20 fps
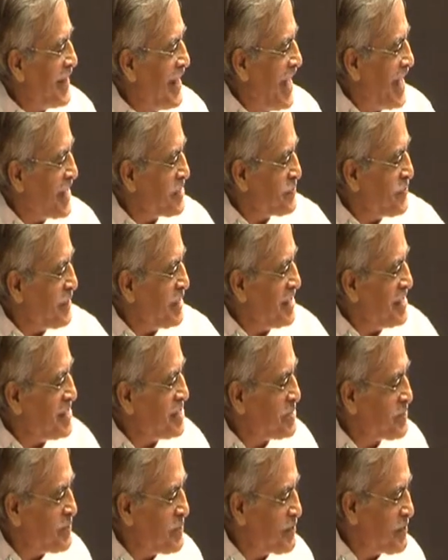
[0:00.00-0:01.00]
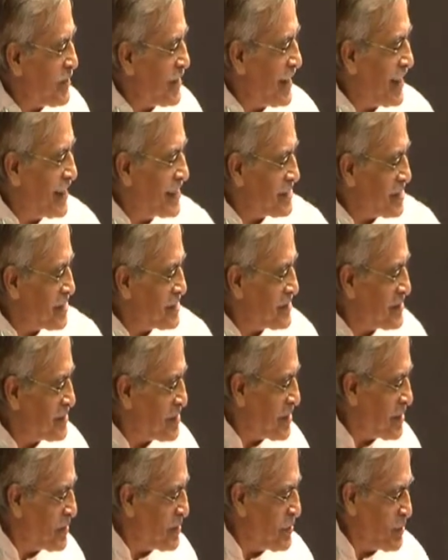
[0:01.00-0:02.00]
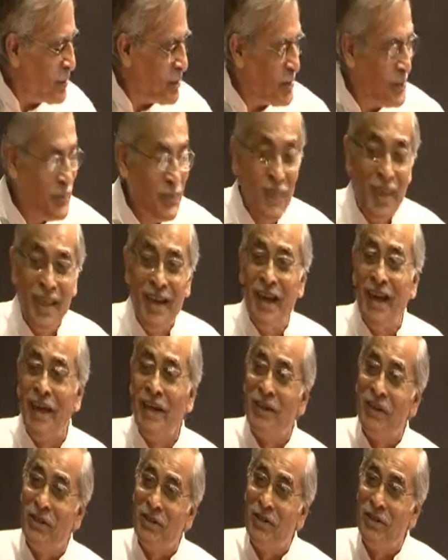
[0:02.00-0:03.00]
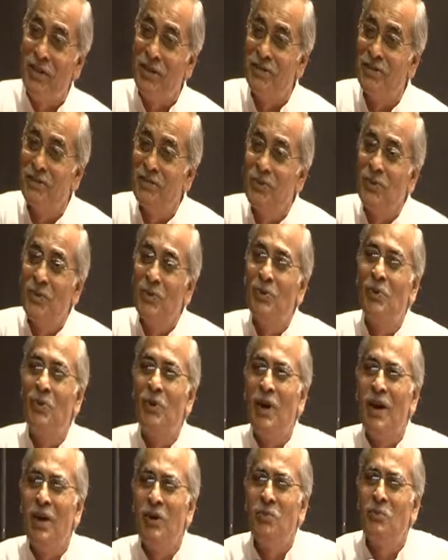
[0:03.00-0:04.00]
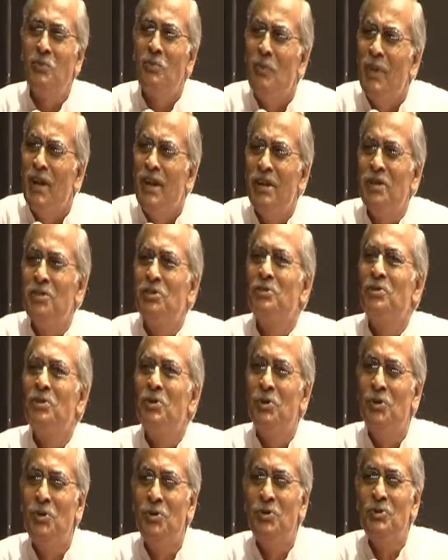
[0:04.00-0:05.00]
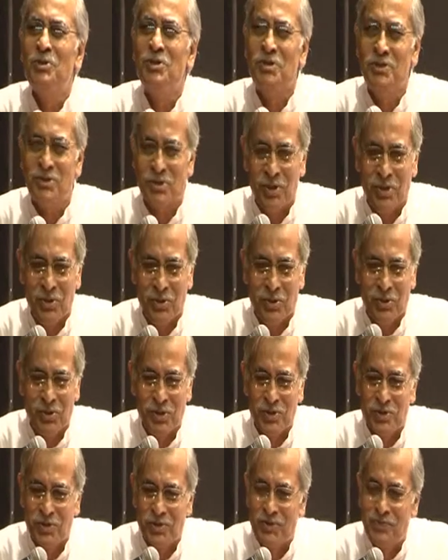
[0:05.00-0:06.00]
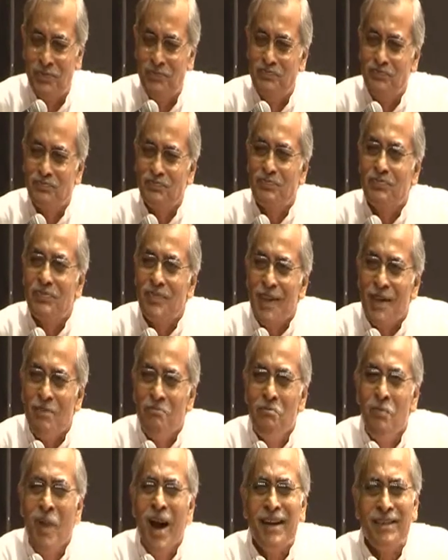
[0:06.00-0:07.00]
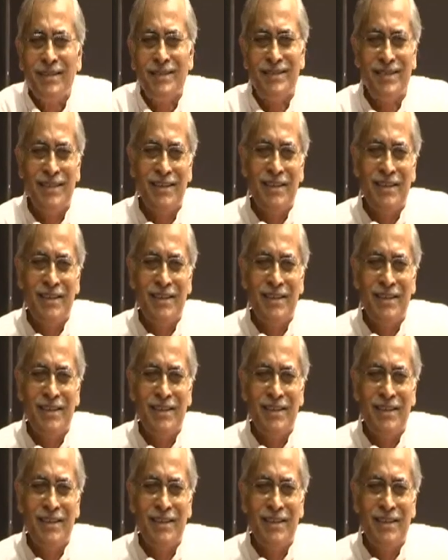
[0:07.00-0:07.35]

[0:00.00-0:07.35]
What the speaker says: experienced people like Shashi Tharoor and others who have managed huge institutions. But